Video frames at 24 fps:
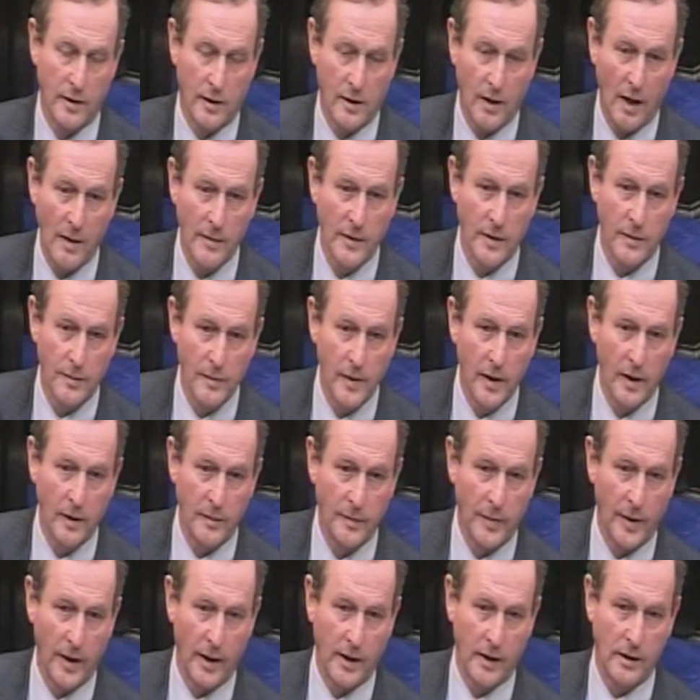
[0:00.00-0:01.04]
the comment
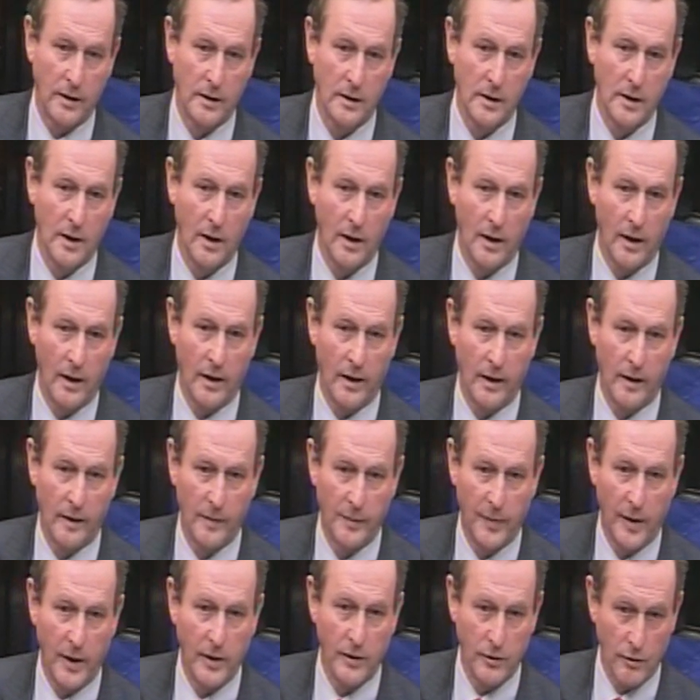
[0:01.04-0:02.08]
made by, uh,
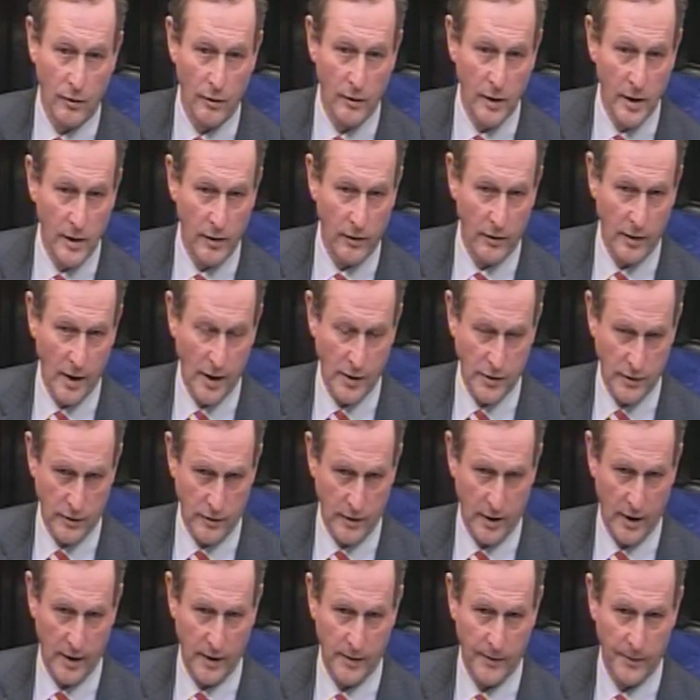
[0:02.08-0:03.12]
by your leader
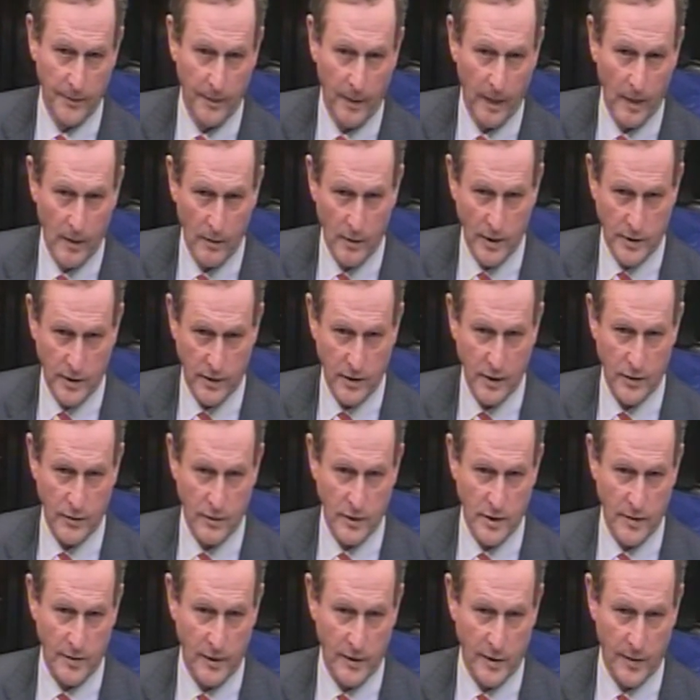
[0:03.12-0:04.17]
yesterday was that this
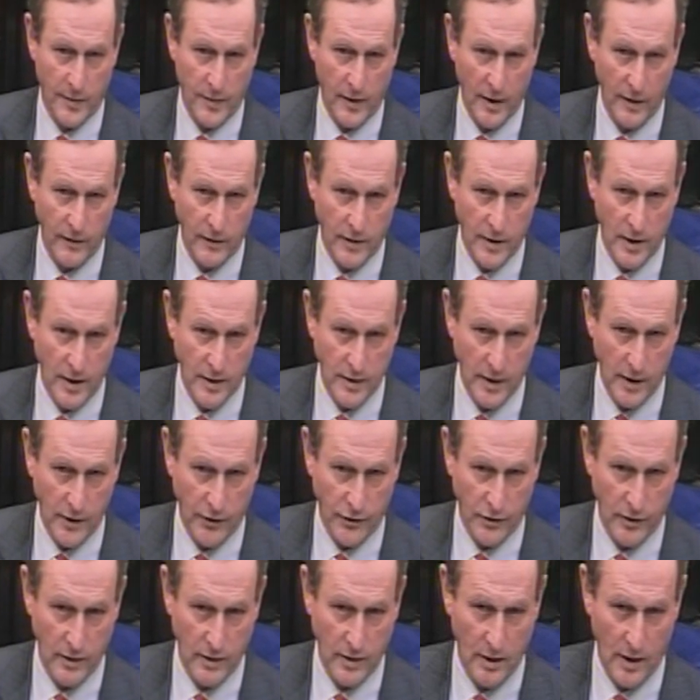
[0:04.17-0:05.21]
was about the
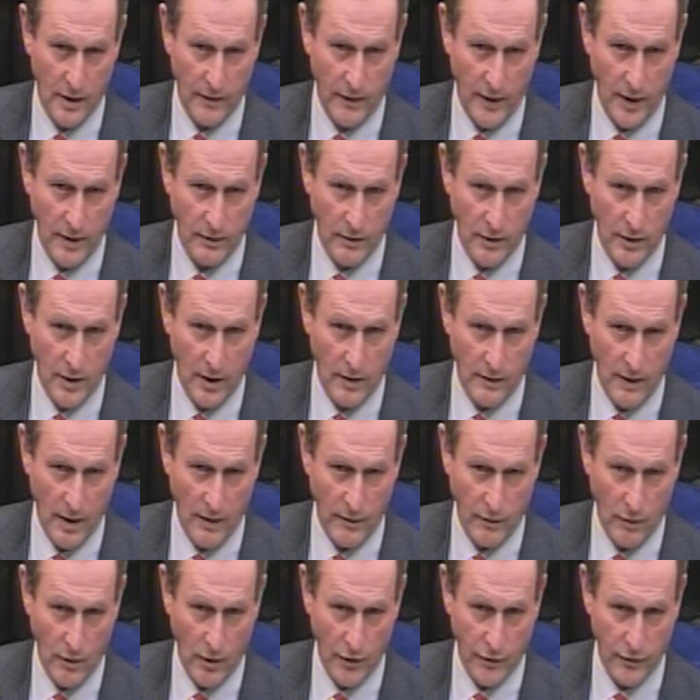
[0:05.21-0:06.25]
privatisation of,
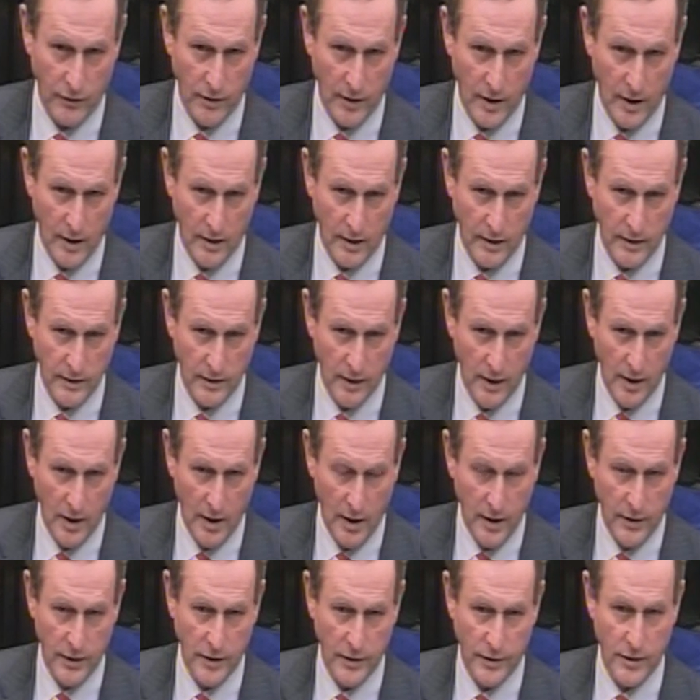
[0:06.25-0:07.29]
of, water in Ireland.
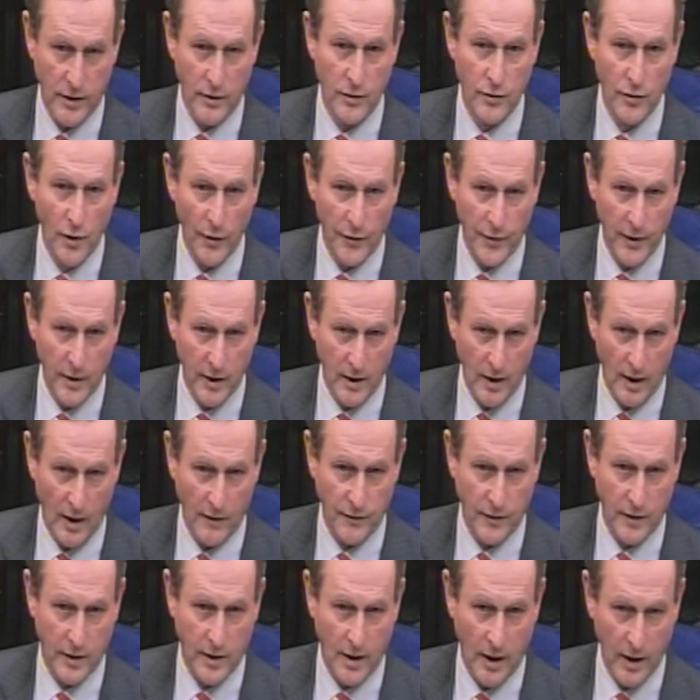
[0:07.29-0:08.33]
It is nothing
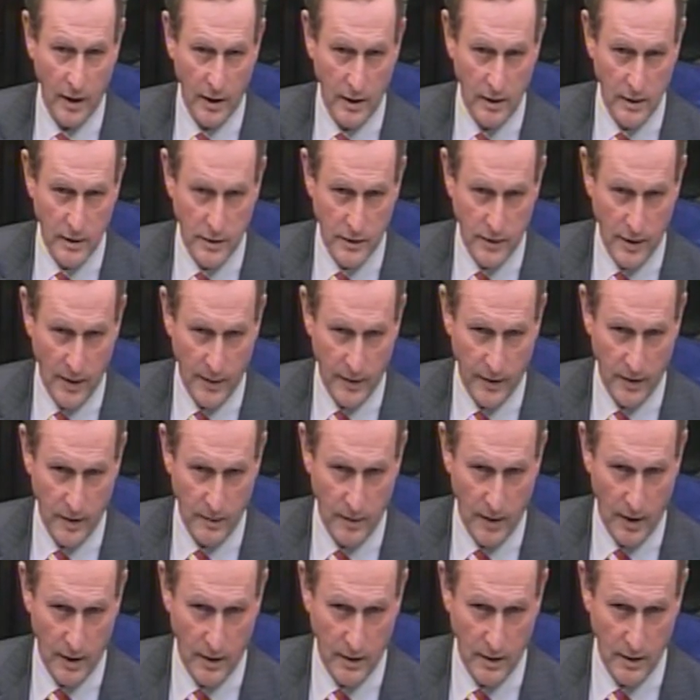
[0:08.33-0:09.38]
of the kind, Deputy
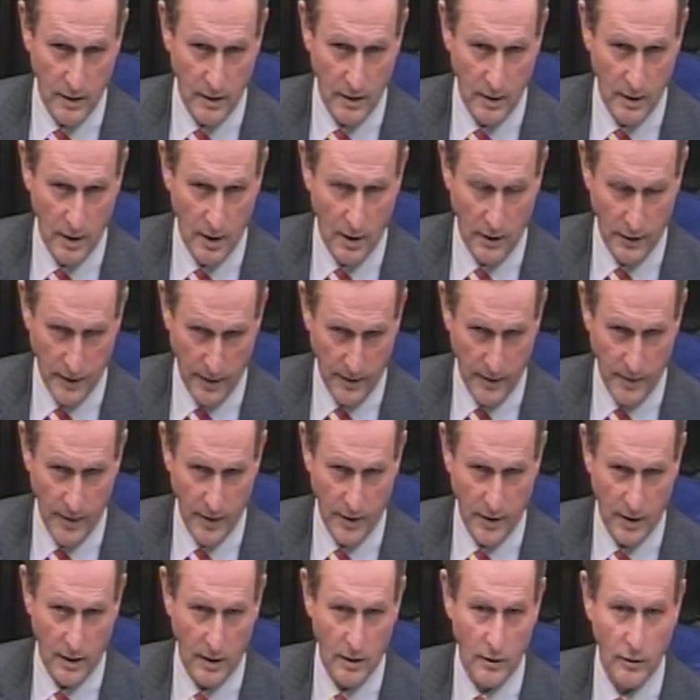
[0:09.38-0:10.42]
Martin, or Deputy
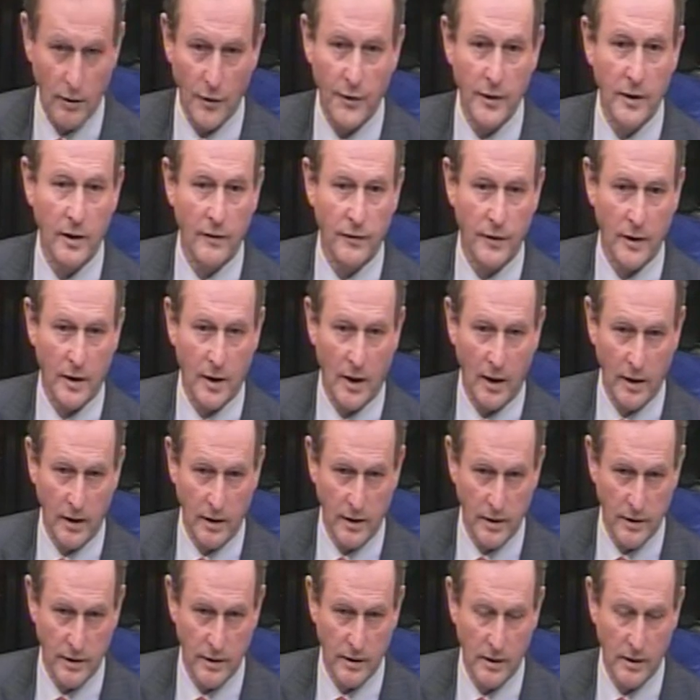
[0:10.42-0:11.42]
McDonald, nothing of the kind.